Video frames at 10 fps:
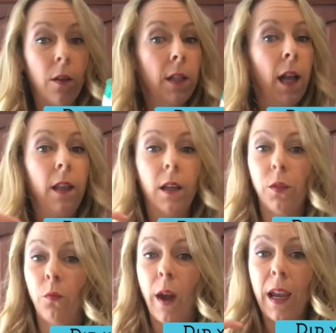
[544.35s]
They're telling
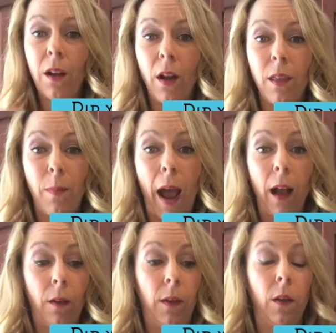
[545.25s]
us right on the
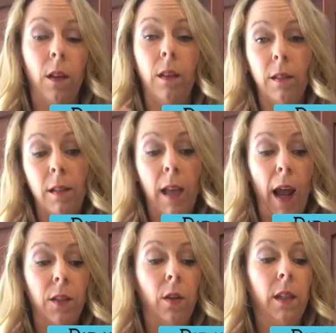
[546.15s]
back of here that this is
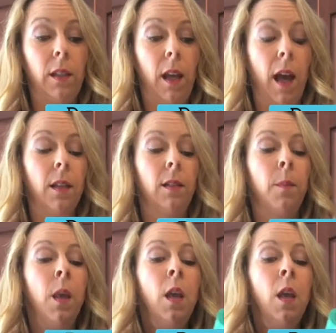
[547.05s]
hazardous to us.